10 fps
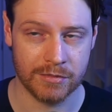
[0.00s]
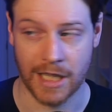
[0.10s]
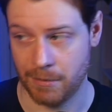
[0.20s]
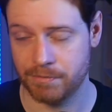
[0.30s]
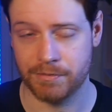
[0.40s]

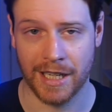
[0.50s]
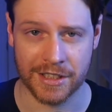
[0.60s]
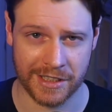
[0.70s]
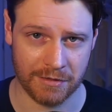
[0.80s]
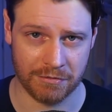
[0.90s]
I'm
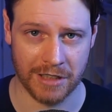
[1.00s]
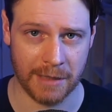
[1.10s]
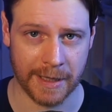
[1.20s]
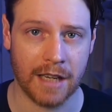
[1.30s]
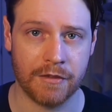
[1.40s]
actually a really
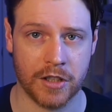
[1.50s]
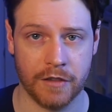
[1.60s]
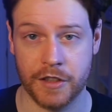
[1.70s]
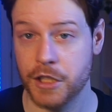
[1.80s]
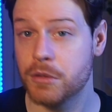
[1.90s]
big advocate
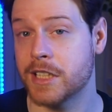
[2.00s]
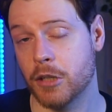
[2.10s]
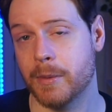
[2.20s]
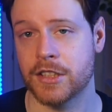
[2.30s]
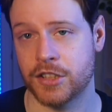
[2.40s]
for using
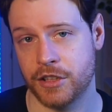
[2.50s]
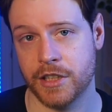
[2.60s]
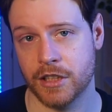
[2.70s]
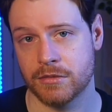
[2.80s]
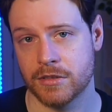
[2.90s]
OBS Studio,